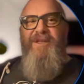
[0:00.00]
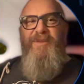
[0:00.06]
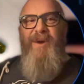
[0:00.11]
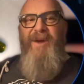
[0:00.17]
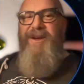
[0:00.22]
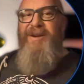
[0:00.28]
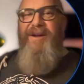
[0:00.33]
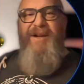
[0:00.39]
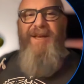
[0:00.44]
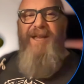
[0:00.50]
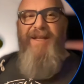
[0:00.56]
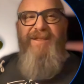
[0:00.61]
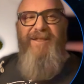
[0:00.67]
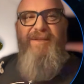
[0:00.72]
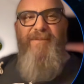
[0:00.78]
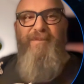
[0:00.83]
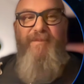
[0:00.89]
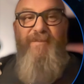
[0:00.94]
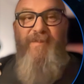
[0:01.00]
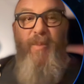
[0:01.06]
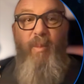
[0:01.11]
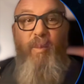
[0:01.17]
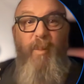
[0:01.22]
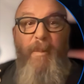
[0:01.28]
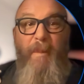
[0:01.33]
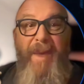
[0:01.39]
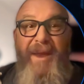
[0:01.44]
way you're going to get to
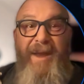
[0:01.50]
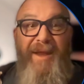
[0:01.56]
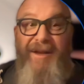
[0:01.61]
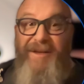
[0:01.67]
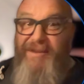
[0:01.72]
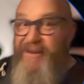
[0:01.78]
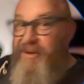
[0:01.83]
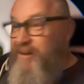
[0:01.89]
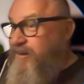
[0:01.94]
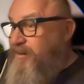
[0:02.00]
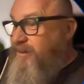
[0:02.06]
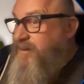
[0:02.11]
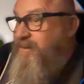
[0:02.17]
making it so your